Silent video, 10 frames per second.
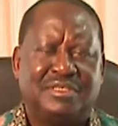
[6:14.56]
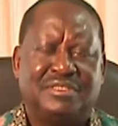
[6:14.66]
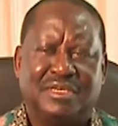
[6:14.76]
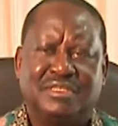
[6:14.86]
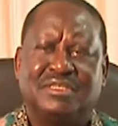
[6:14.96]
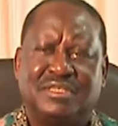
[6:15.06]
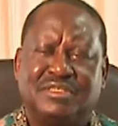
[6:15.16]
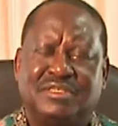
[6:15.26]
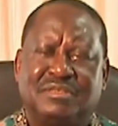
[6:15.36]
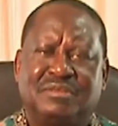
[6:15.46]
His
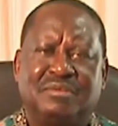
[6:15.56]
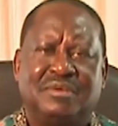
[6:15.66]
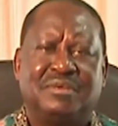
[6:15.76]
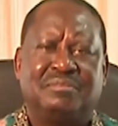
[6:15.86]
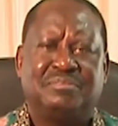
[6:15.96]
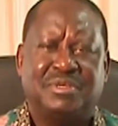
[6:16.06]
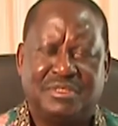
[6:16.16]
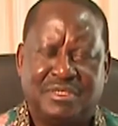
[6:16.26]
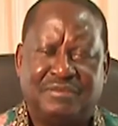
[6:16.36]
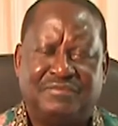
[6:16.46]
Excellency
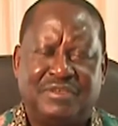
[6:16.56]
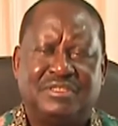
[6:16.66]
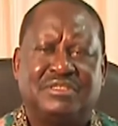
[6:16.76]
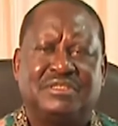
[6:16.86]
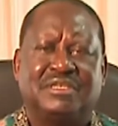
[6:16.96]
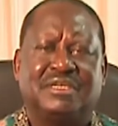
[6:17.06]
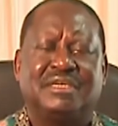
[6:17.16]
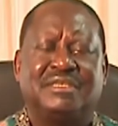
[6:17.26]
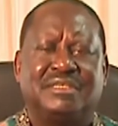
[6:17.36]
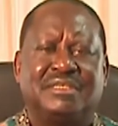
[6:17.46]
President Felix
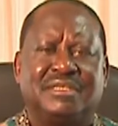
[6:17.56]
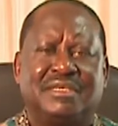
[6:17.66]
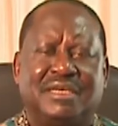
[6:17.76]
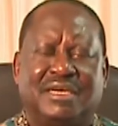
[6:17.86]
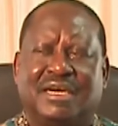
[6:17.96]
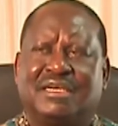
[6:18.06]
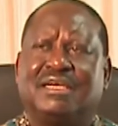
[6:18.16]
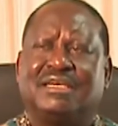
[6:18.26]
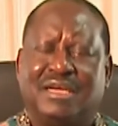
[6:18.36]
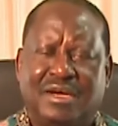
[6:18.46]
Tshisekedi can
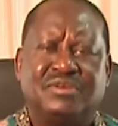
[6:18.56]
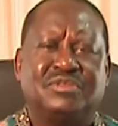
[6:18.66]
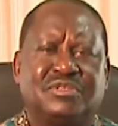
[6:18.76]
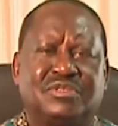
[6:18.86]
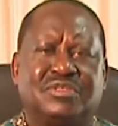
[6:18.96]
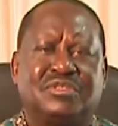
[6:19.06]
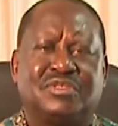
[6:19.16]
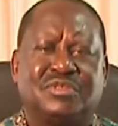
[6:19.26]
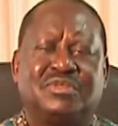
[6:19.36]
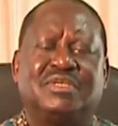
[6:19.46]
announce
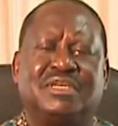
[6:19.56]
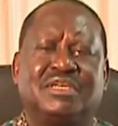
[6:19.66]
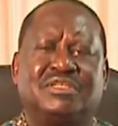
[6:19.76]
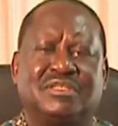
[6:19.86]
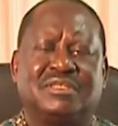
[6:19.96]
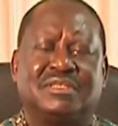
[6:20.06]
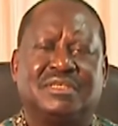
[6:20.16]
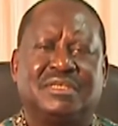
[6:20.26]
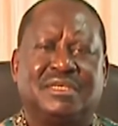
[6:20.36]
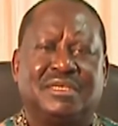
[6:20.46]
to the nation
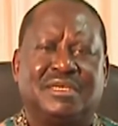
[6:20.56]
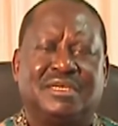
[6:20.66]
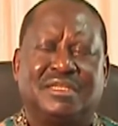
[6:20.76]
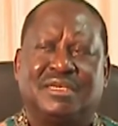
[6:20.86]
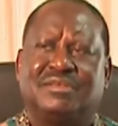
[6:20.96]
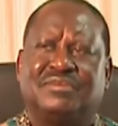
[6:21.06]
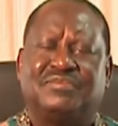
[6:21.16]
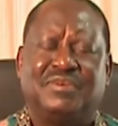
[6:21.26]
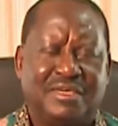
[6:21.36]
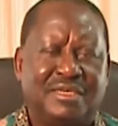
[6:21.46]
that
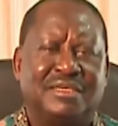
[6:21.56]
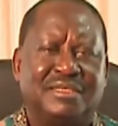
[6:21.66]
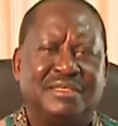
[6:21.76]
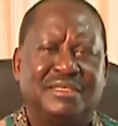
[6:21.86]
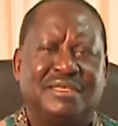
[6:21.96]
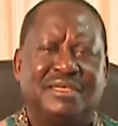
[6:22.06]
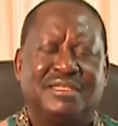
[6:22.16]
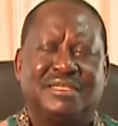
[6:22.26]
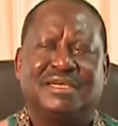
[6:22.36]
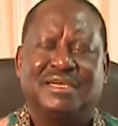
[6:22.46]
finally
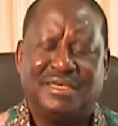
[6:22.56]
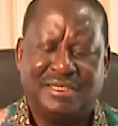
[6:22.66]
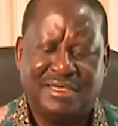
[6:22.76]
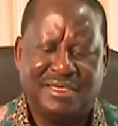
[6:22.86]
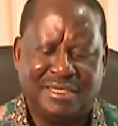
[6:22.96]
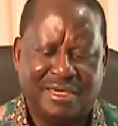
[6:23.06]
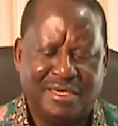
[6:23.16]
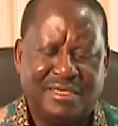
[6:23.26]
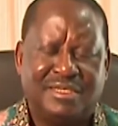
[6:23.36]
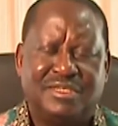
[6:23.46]
the Grand
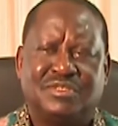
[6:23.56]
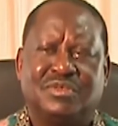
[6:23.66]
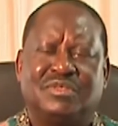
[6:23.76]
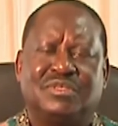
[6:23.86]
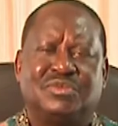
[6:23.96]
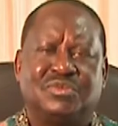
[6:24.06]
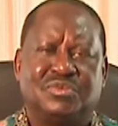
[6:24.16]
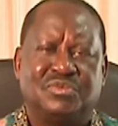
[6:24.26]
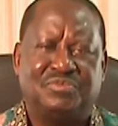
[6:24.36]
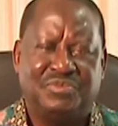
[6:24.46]
Inga is on its
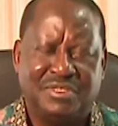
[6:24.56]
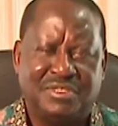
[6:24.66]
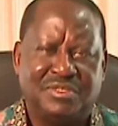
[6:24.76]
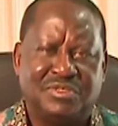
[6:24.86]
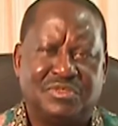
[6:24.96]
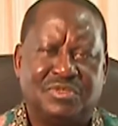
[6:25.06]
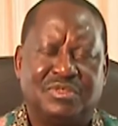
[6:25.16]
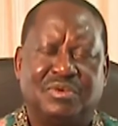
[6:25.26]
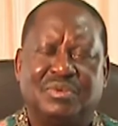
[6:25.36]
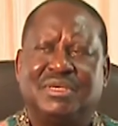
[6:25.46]
feet, is
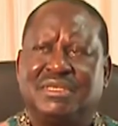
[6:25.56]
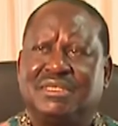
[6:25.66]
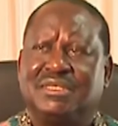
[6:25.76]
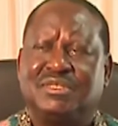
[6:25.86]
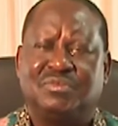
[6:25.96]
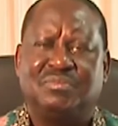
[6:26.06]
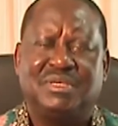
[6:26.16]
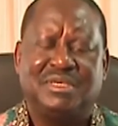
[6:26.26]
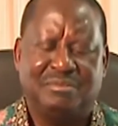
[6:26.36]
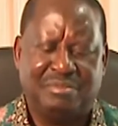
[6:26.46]
on the way to
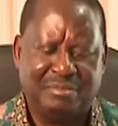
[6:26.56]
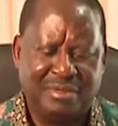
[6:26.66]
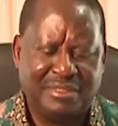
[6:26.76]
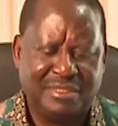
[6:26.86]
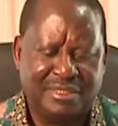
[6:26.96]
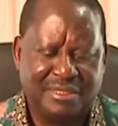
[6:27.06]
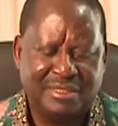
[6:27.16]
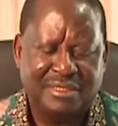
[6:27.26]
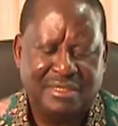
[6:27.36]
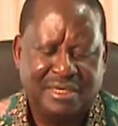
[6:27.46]
being implemented
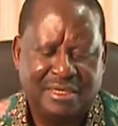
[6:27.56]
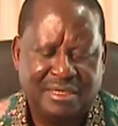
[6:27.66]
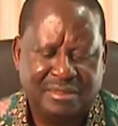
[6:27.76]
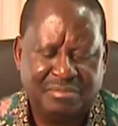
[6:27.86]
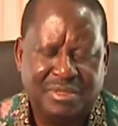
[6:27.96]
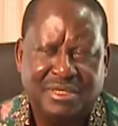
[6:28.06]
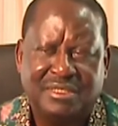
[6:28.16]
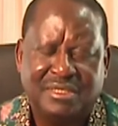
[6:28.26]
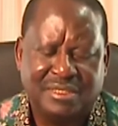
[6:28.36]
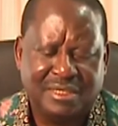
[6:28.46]
and make
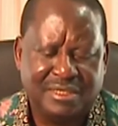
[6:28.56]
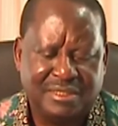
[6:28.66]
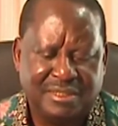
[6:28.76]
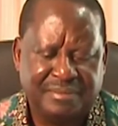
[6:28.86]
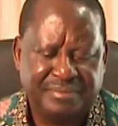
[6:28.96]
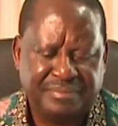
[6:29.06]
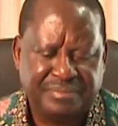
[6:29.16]
it a reality.